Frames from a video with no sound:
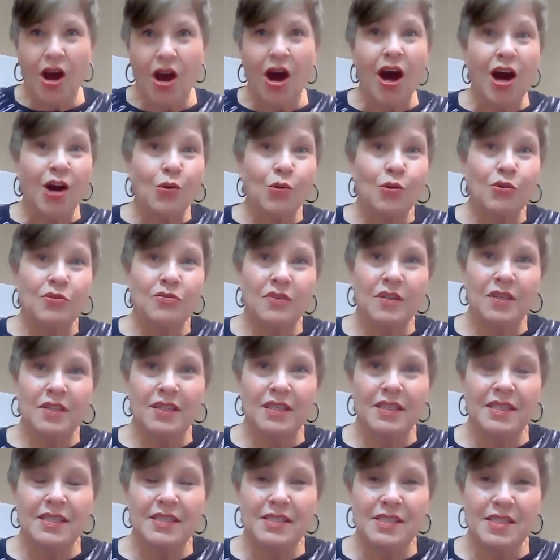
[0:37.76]
awkward
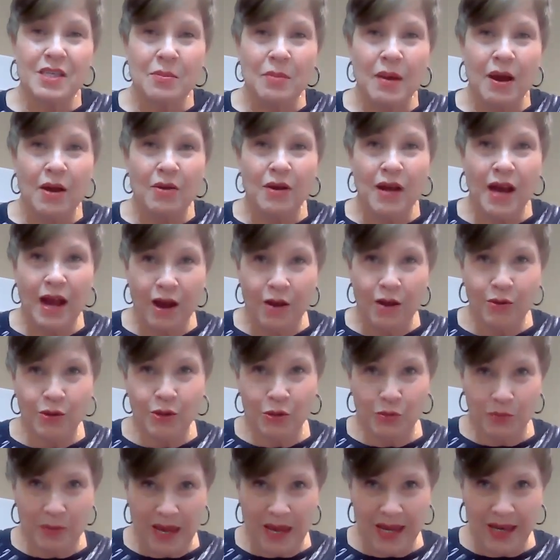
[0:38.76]
feelings about how
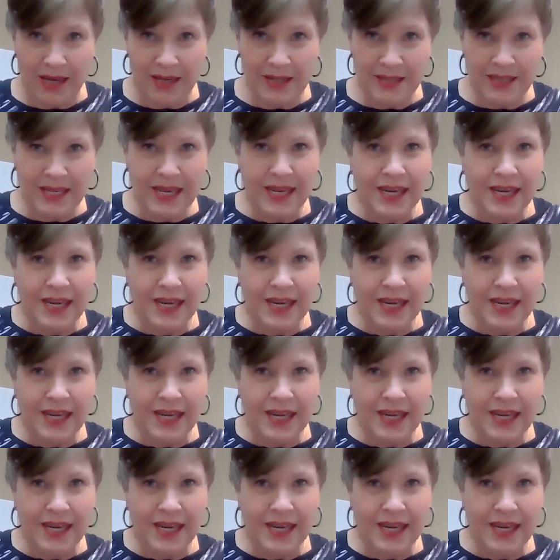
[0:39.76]
you're made.